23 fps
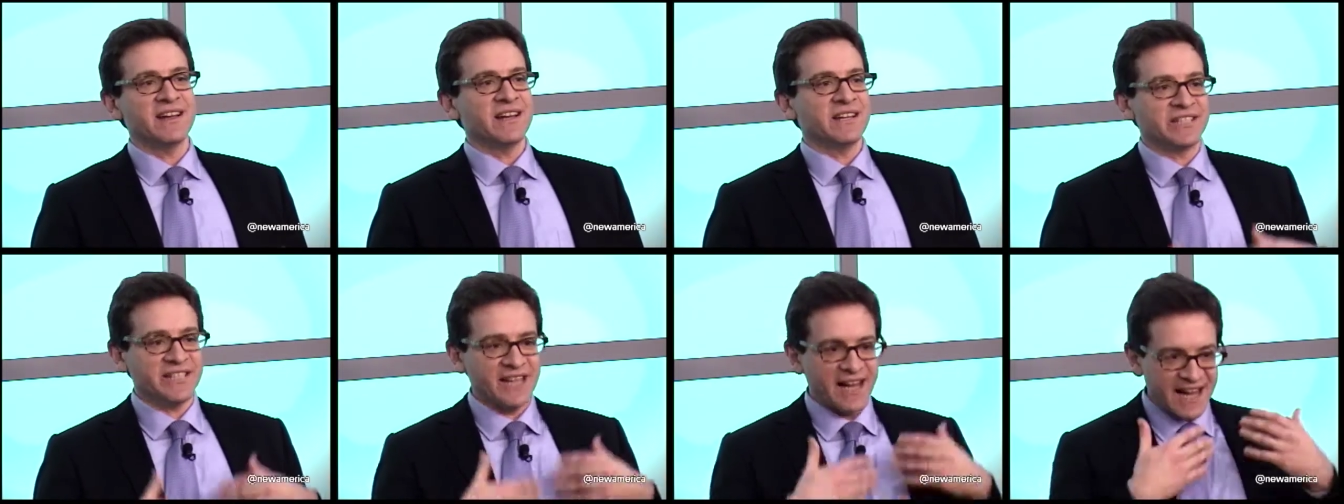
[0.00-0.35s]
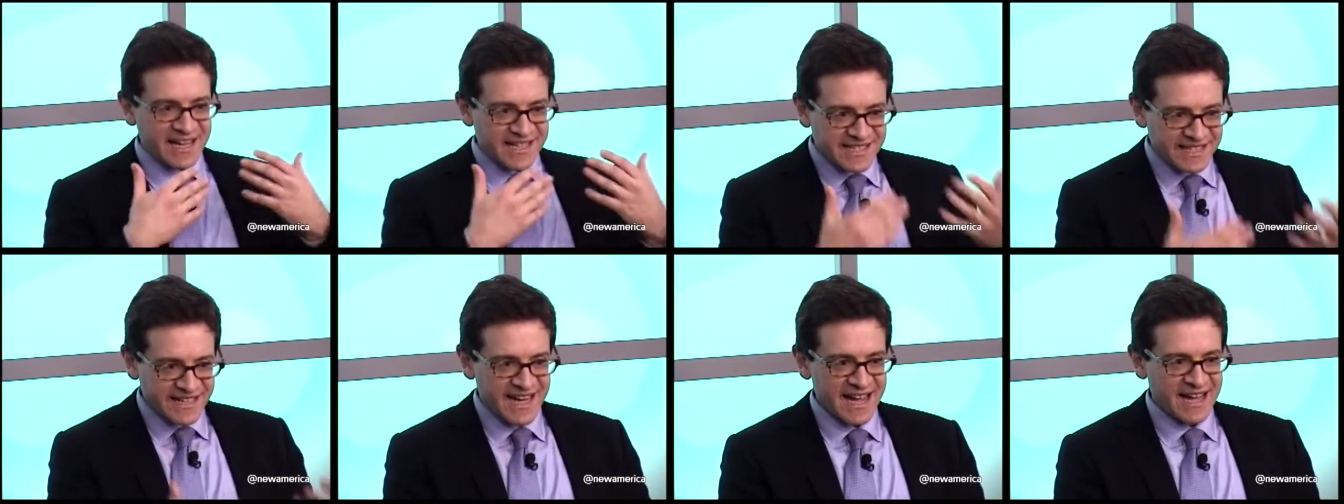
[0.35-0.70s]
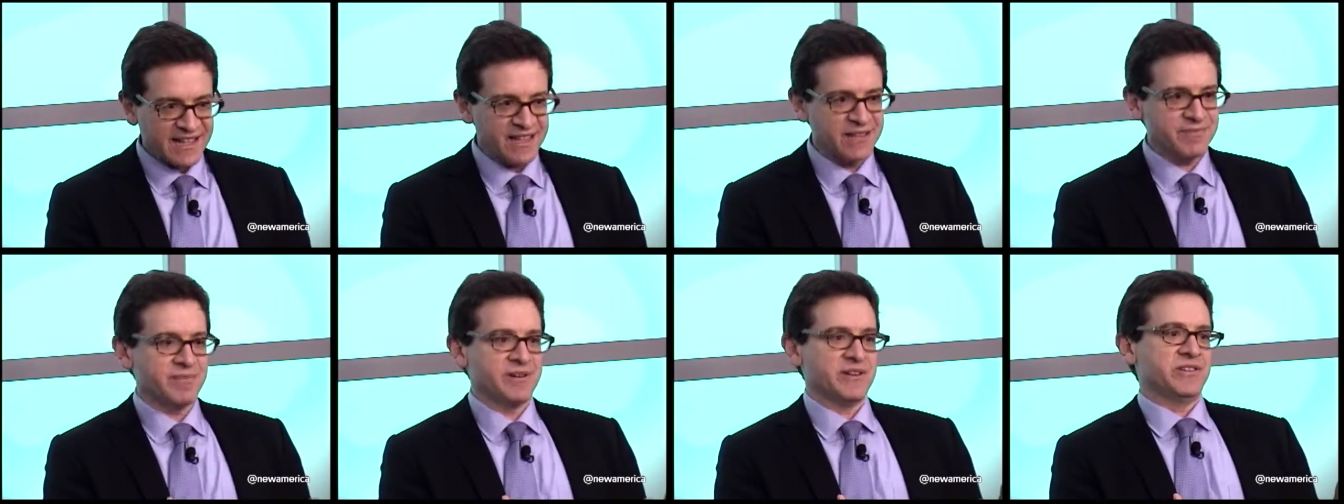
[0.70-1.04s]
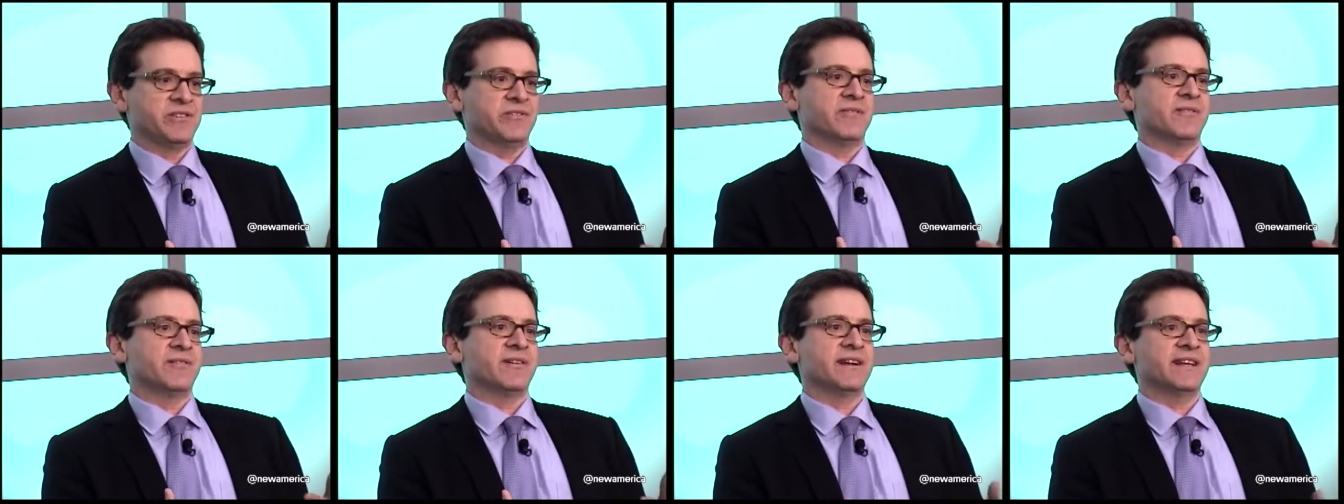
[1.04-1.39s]
Johnson had the
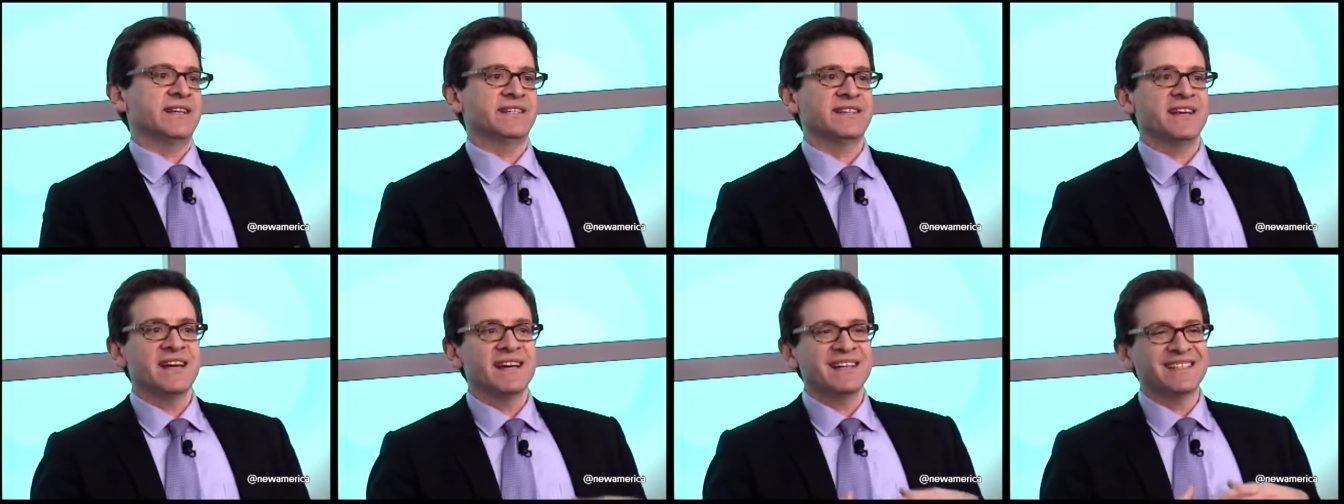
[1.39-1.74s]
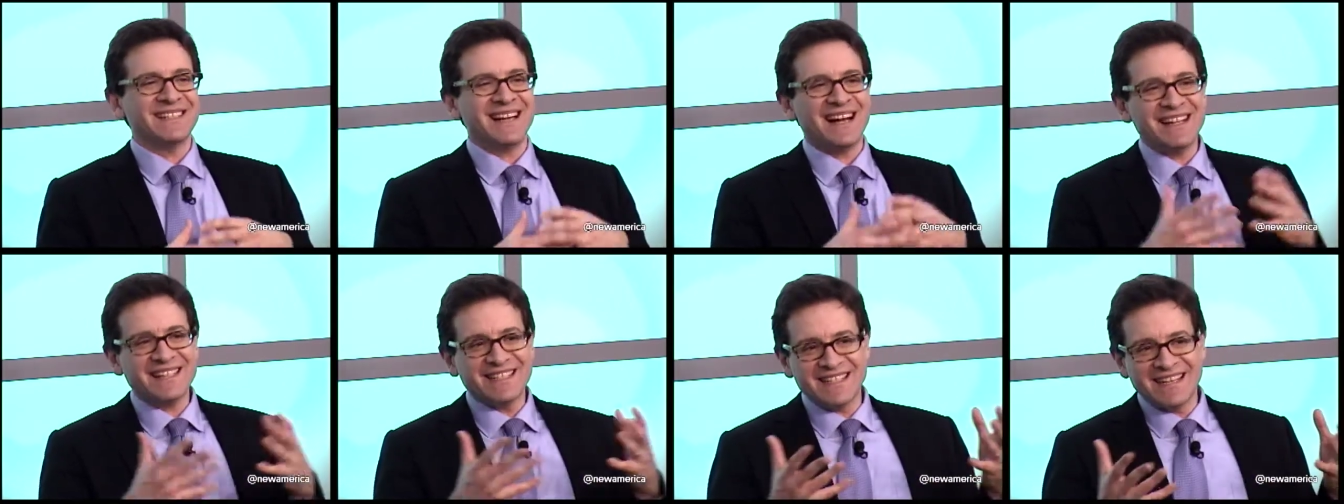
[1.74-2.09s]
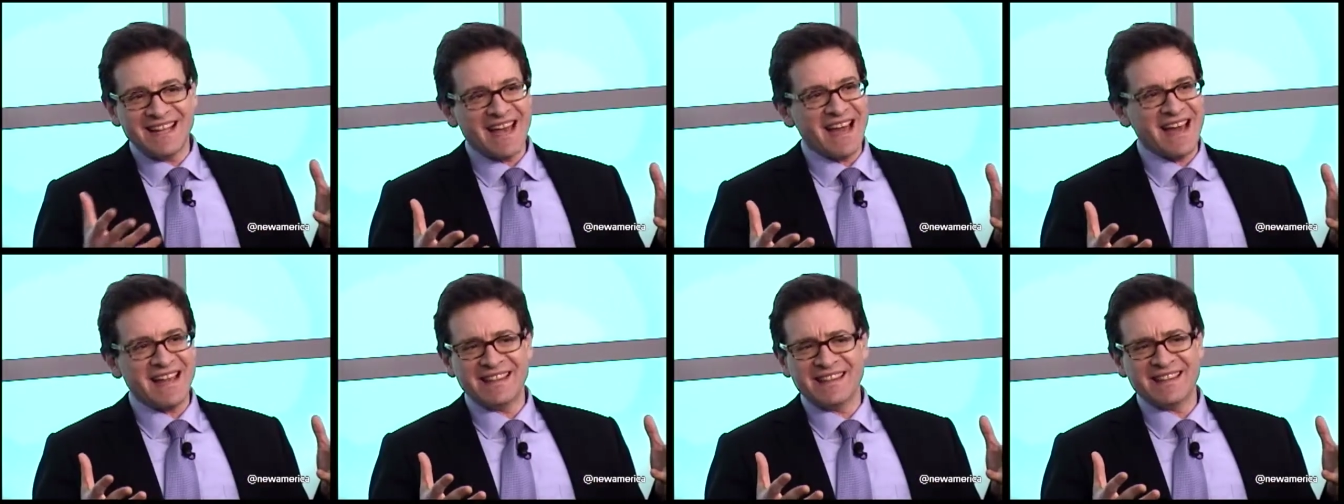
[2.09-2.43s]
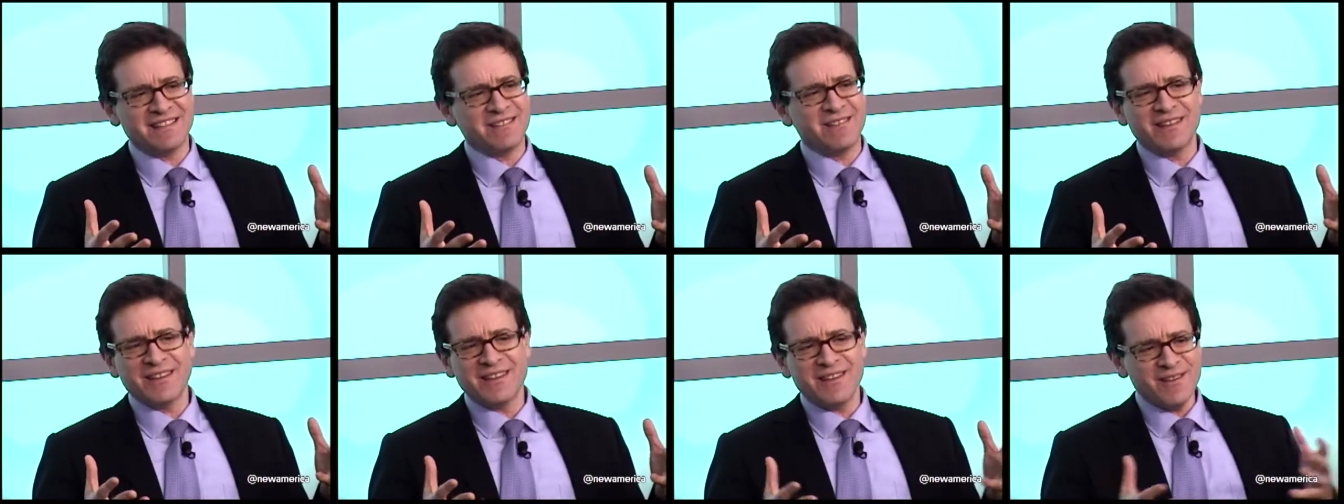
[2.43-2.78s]
majorities. Johnson had
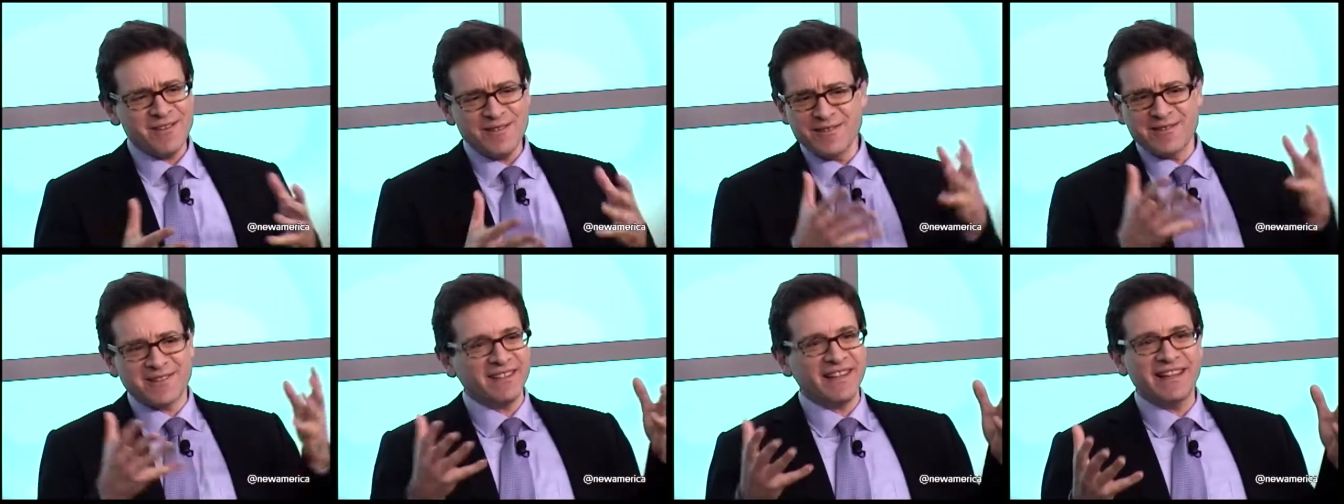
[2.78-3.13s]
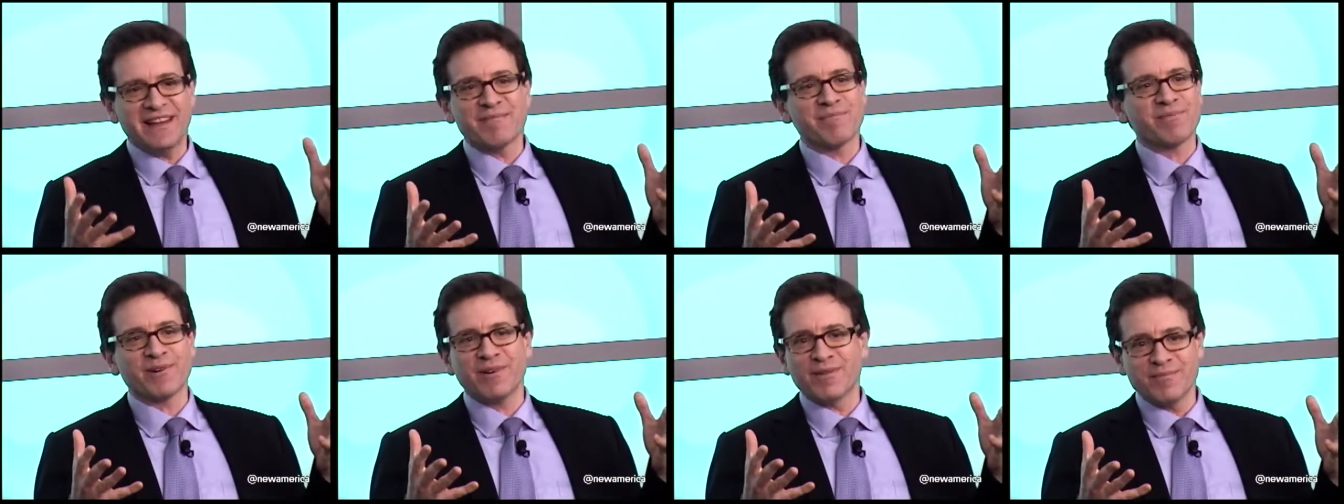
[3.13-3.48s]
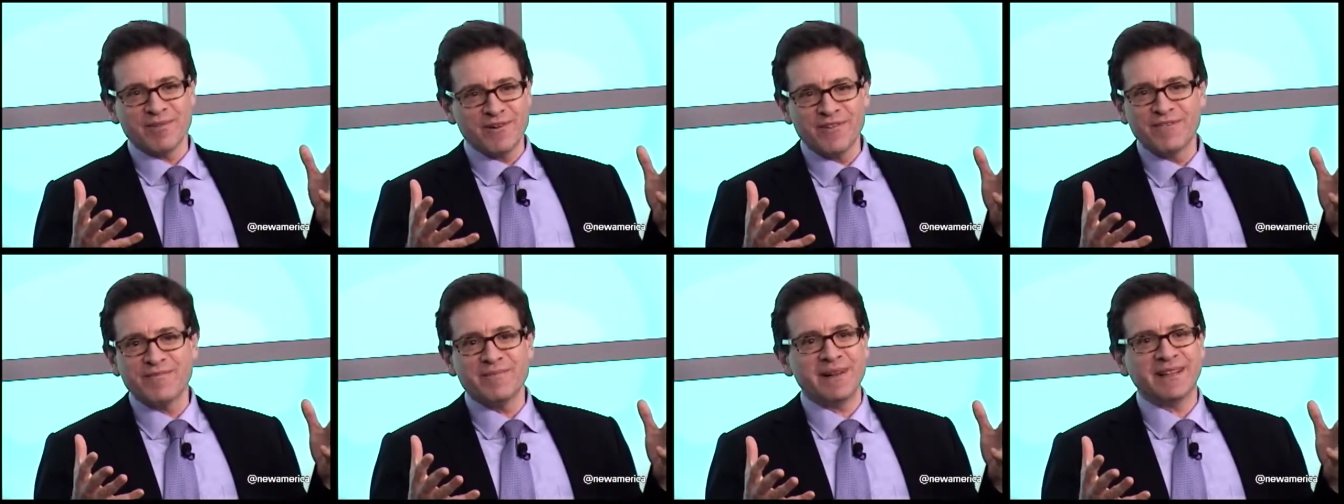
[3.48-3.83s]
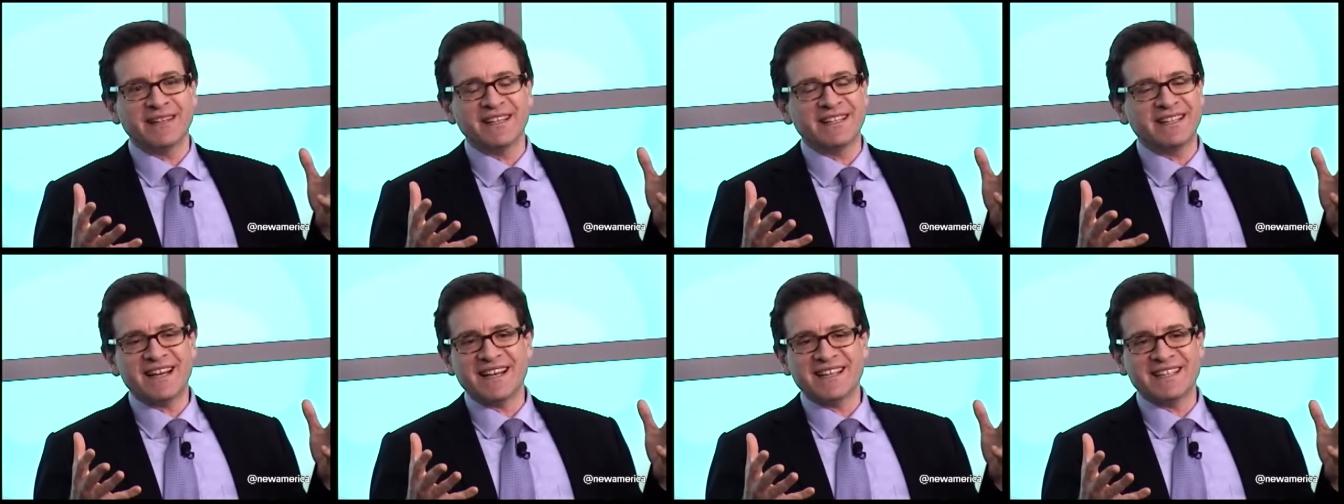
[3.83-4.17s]
this huge liberal movement
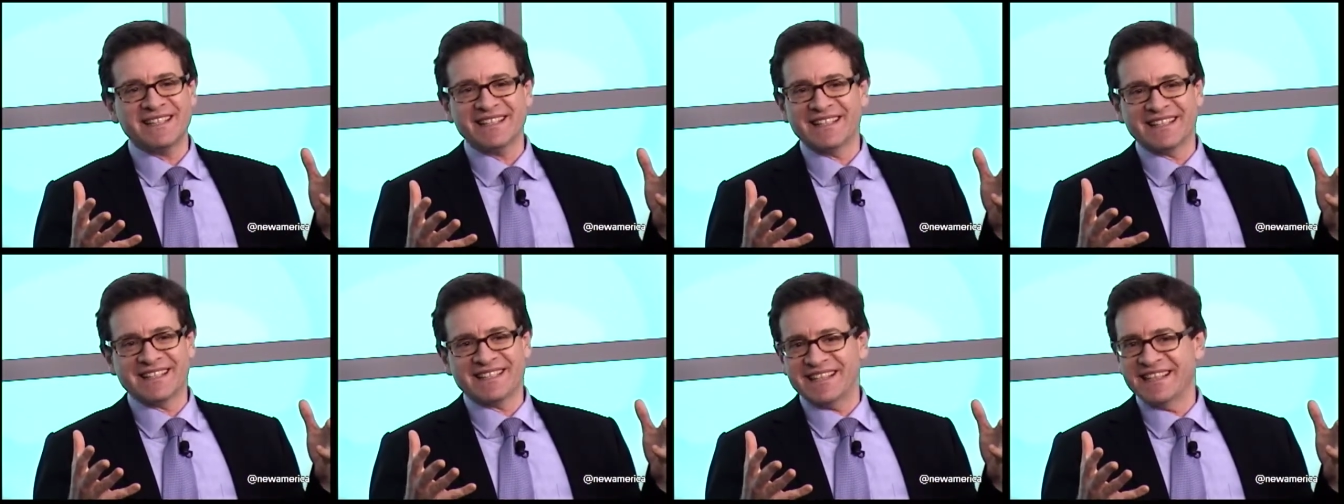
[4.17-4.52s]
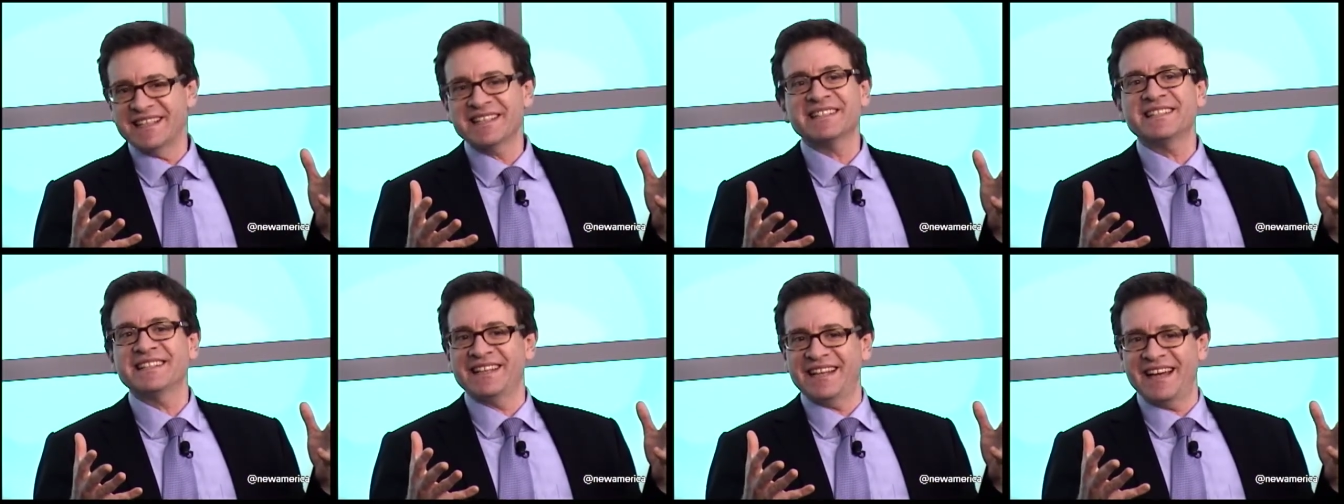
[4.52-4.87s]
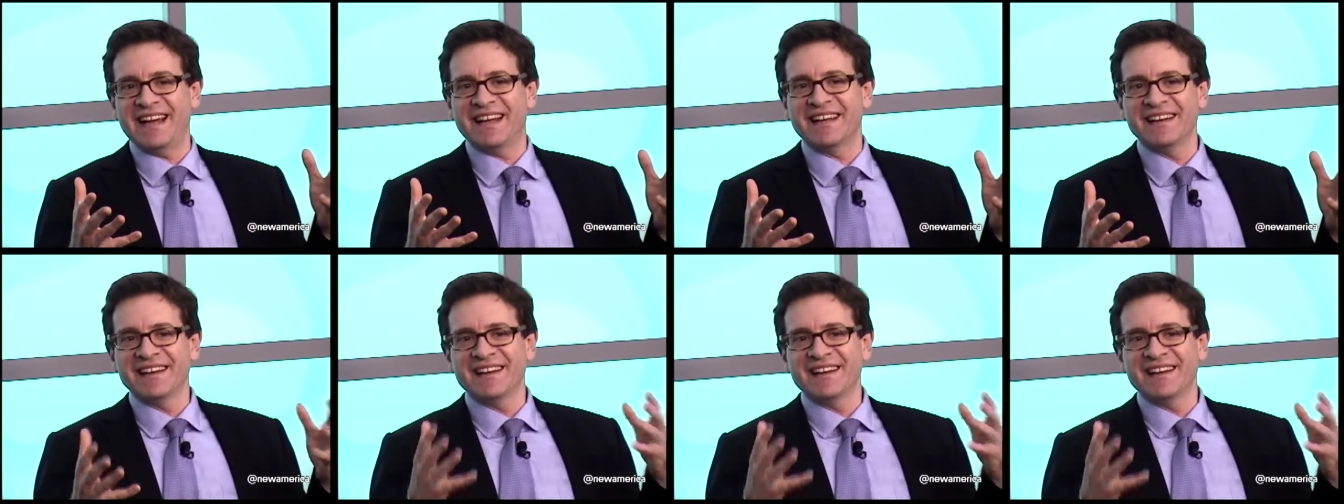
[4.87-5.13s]
that doesn't exist today,